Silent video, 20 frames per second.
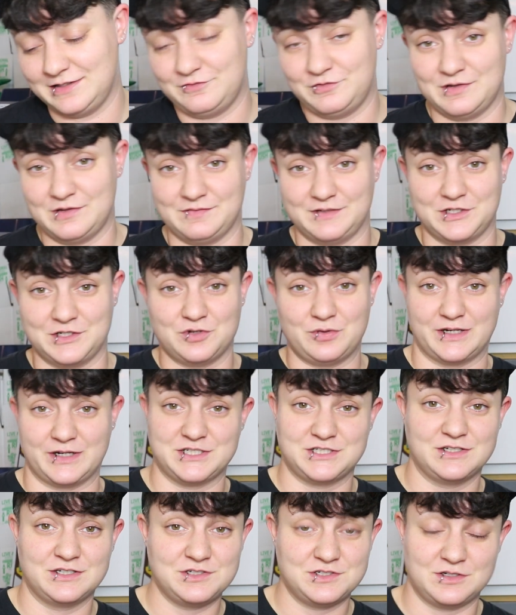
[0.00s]
If you have any
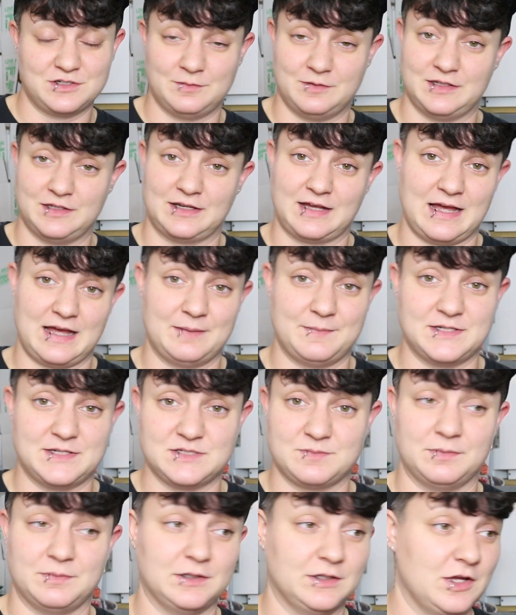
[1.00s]
questions, you can put in the
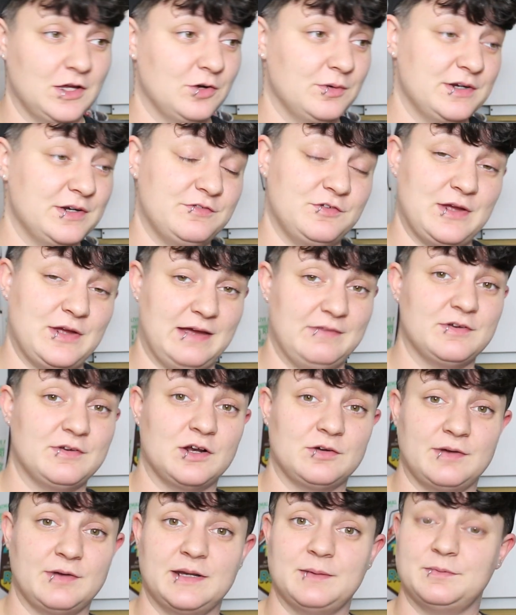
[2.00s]
comments below. And if you haven't
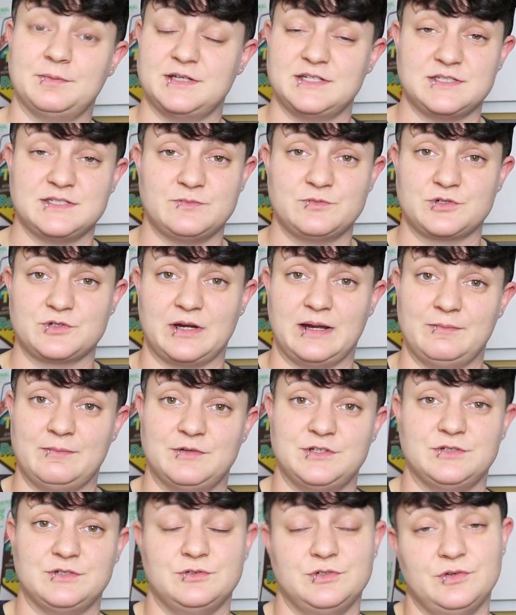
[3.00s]
already, please subscribe.
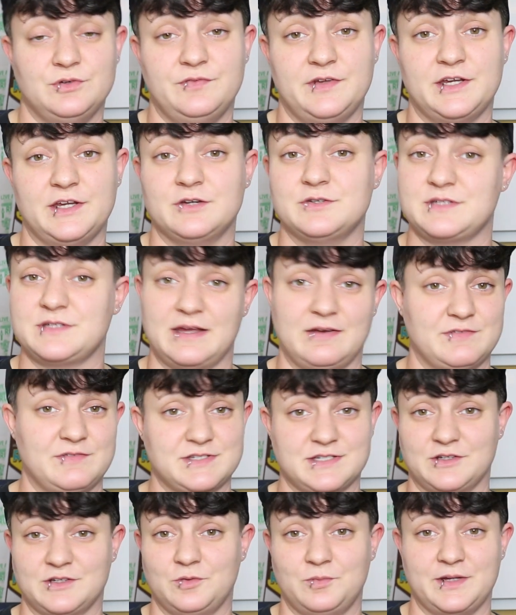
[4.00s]
We do new videos every
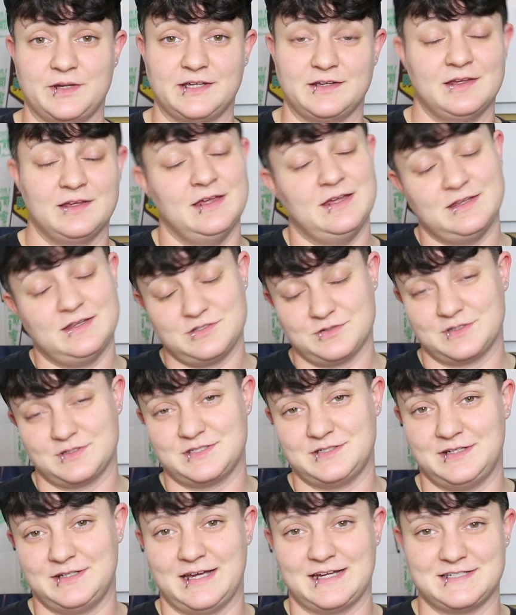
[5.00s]
single week. So I'll
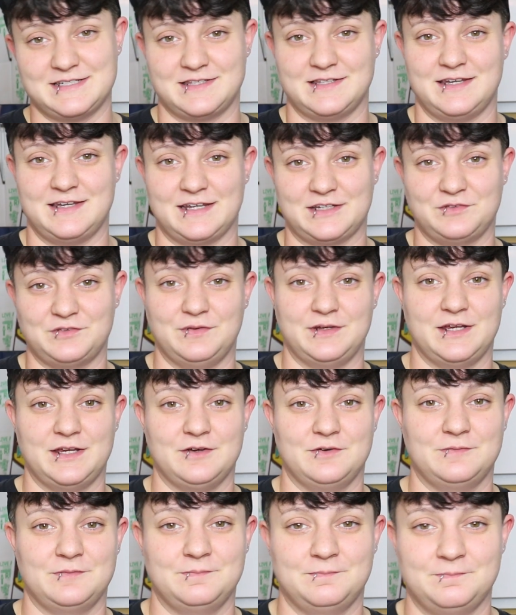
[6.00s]
see you guys in the next video.